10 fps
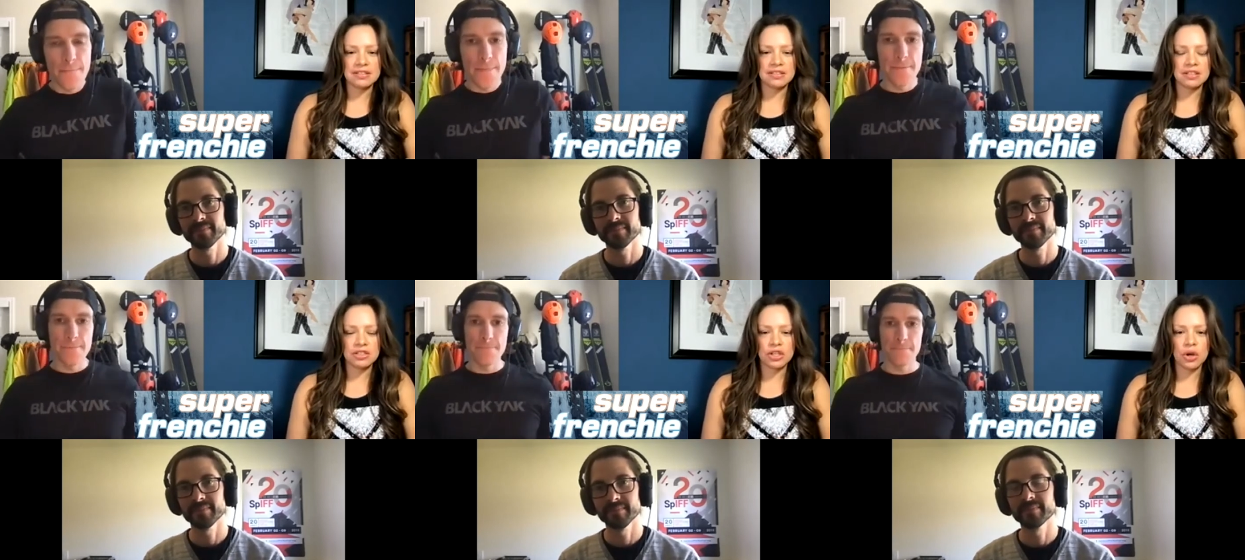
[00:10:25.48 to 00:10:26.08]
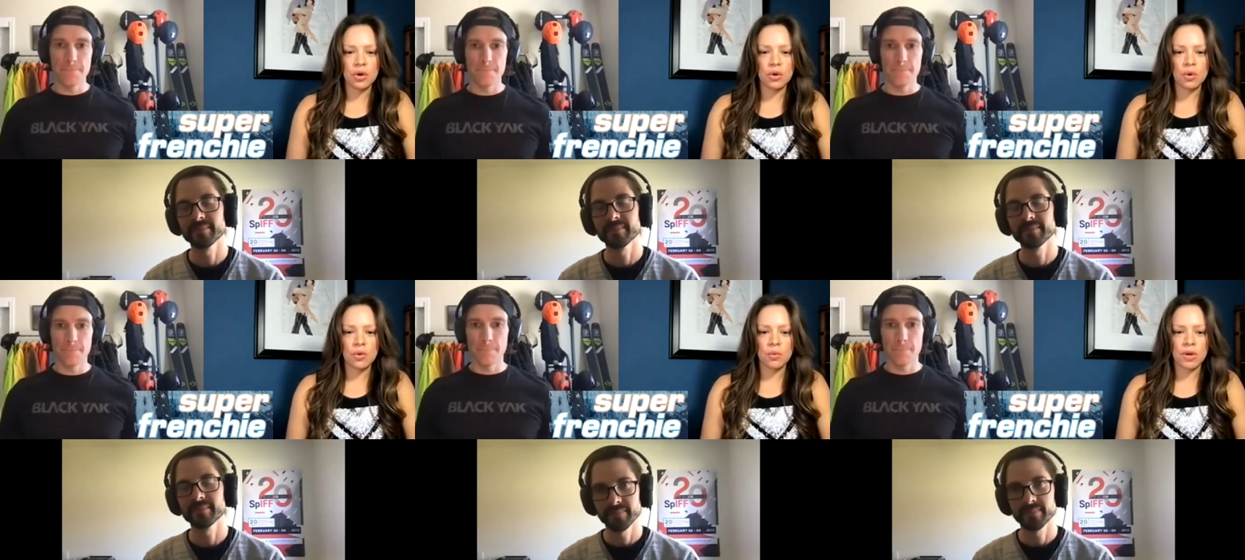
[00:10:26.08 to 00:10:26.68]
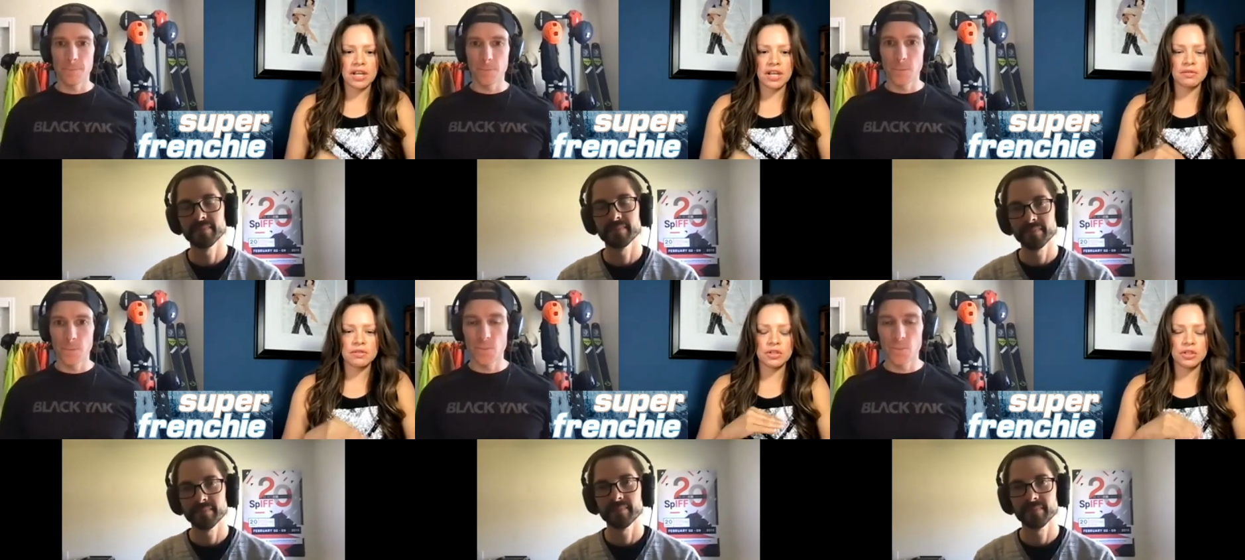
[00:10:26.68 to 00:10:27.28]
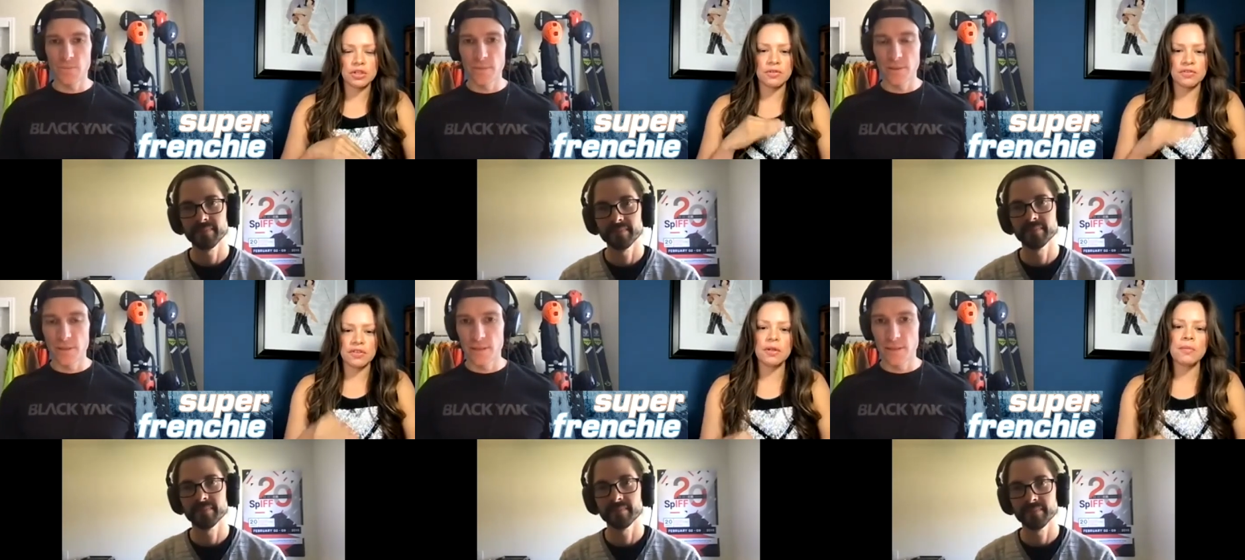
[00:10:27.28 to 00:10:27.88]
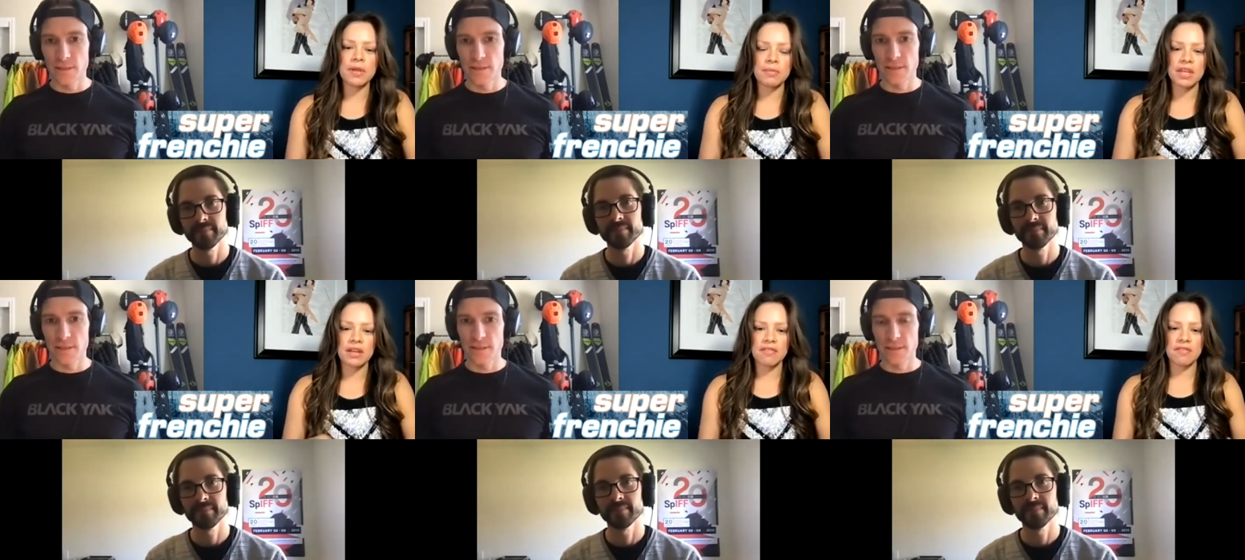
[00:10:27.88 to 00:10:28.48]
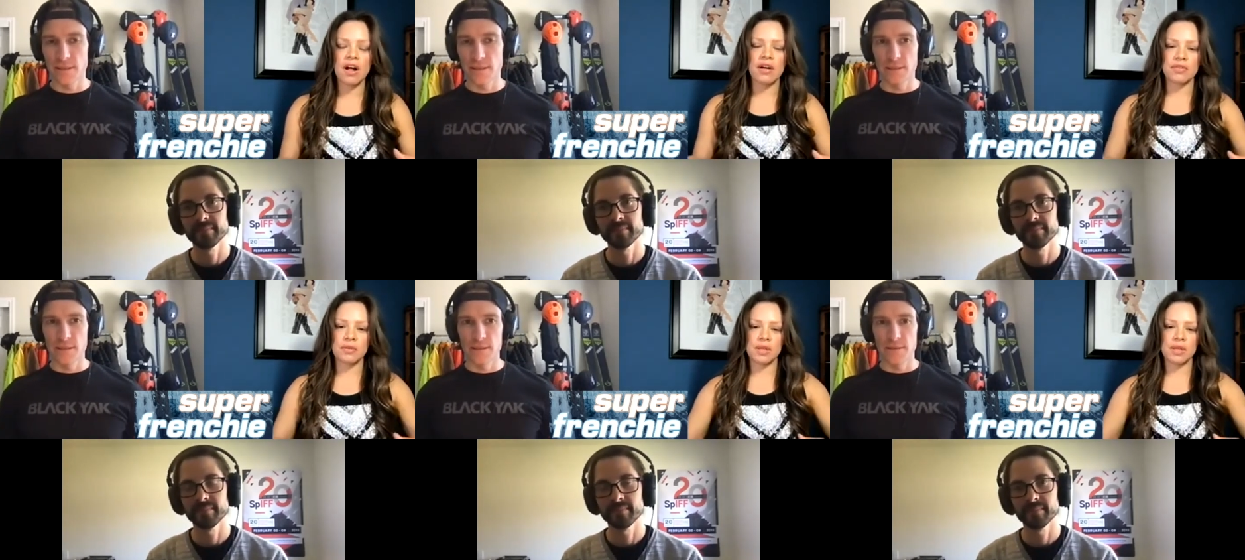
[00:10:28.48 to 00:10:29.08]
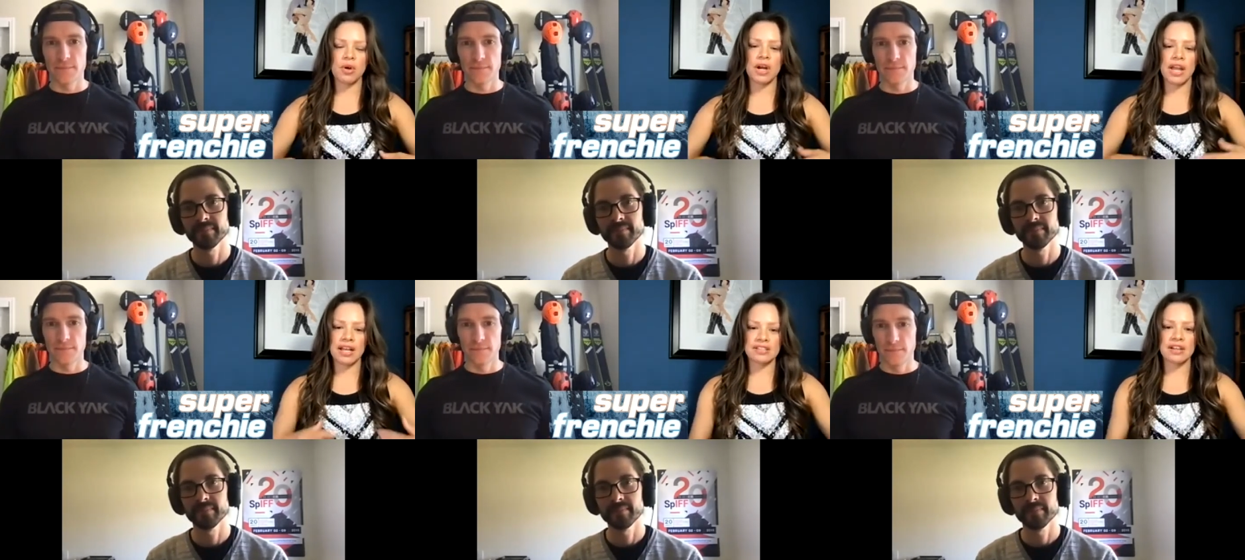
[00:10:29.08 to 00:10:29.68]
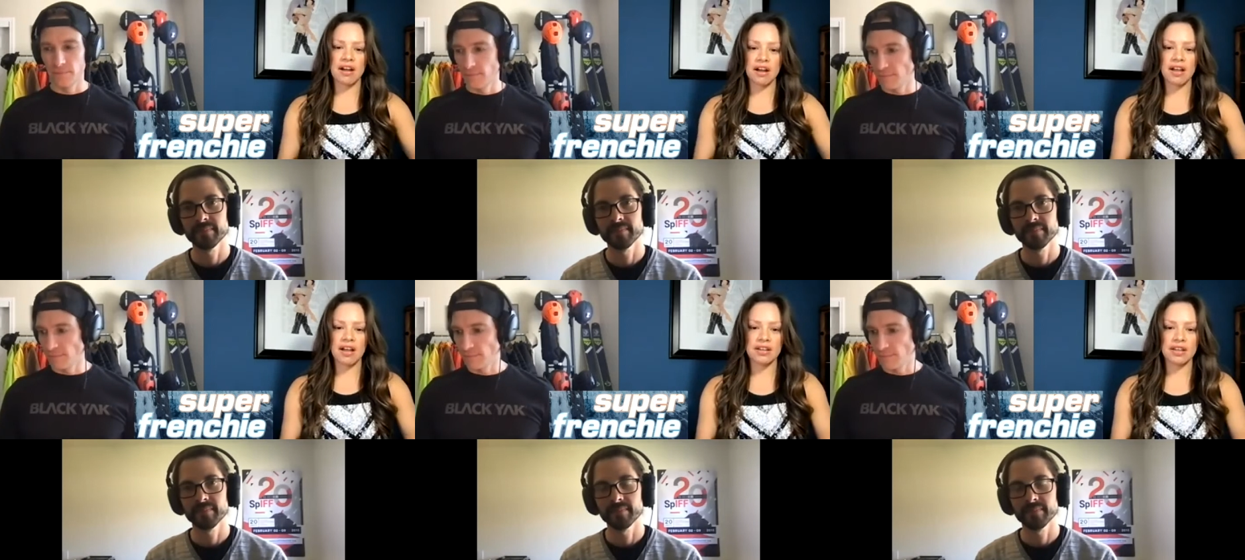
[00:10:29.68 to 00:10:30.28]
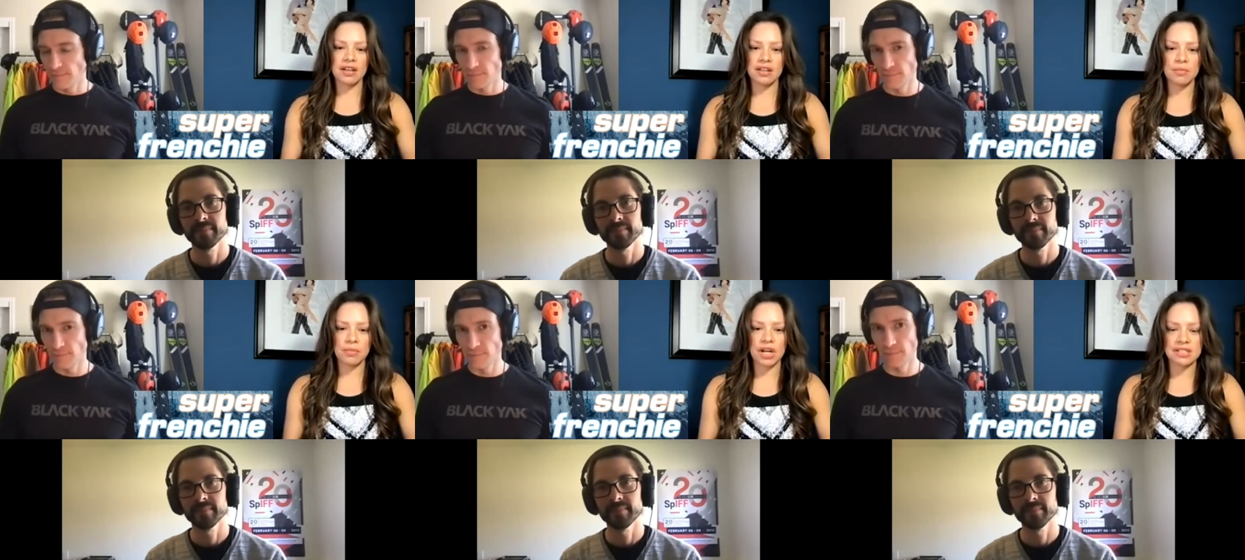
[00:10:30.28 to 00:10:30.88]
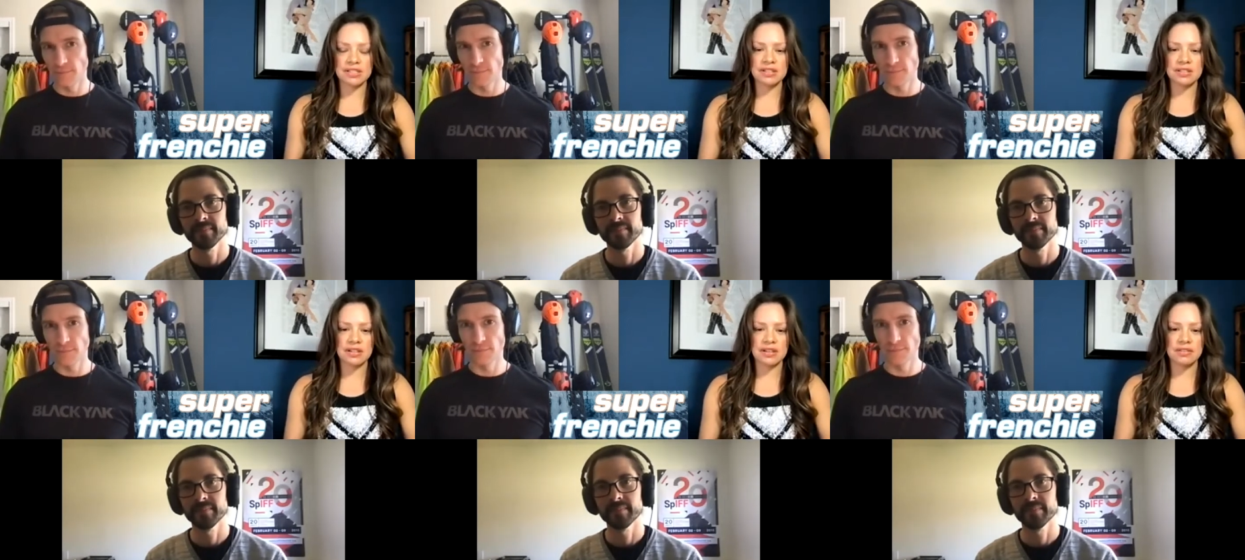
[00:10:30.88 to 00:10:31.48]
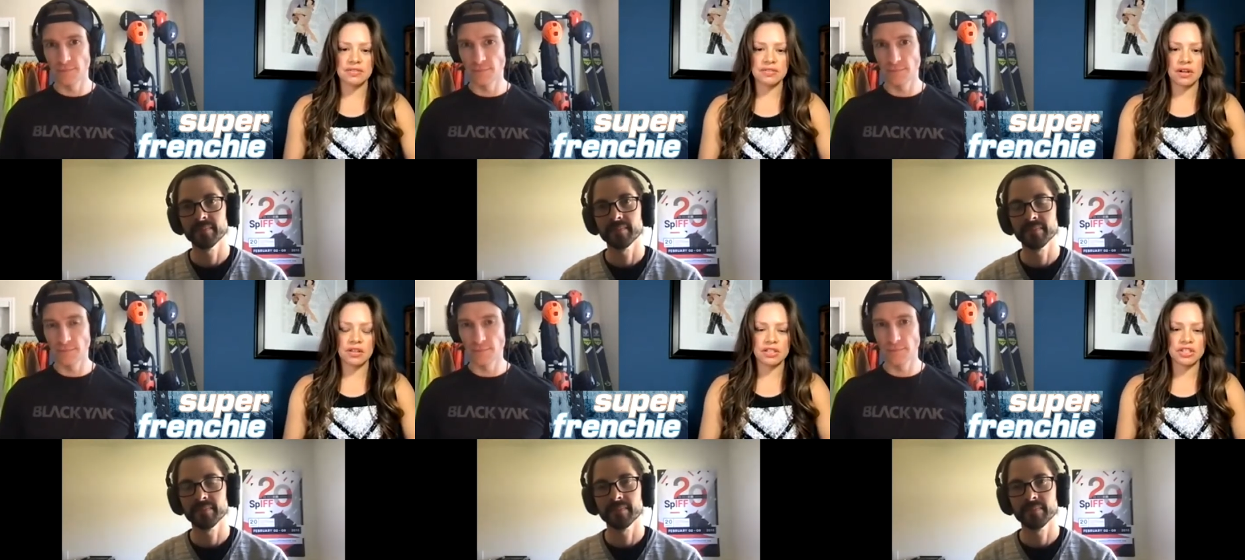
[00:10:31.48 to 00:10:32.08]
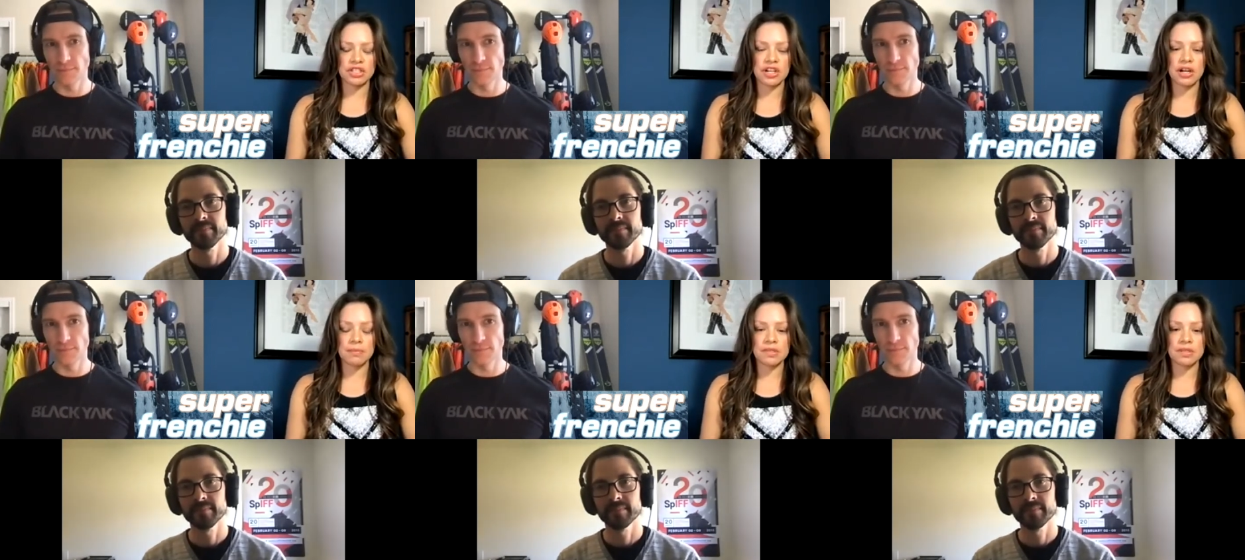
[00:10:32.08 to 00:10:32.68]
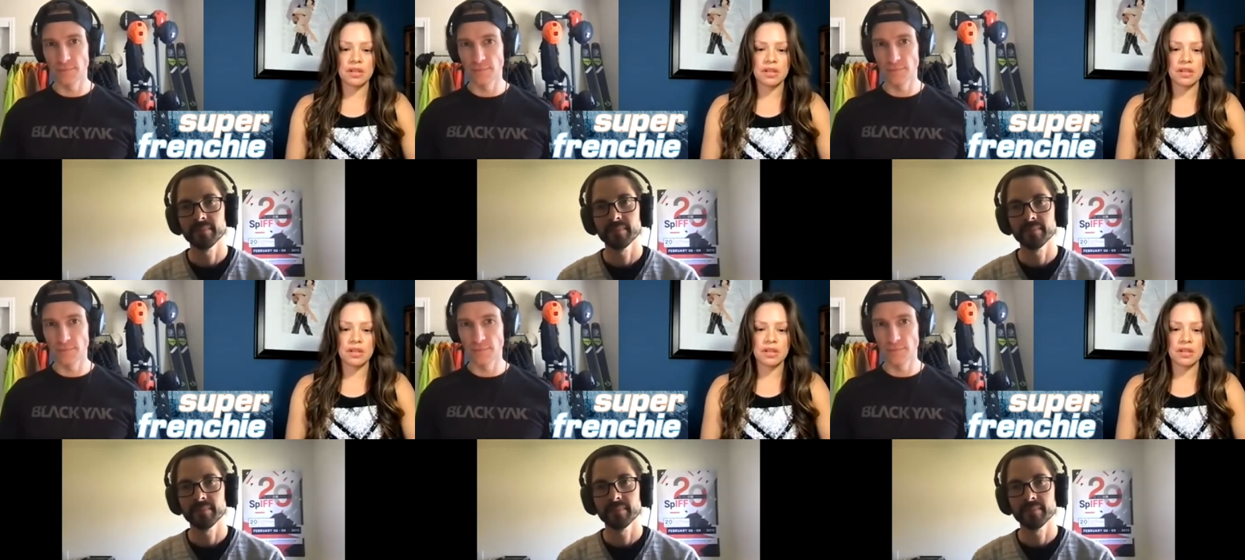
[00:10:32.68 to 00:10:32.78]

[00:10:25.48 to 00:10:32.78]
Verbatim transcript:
Speaker 1: So when it comes to you filming, being involved, being more hands-on, and the presence of all these jumps,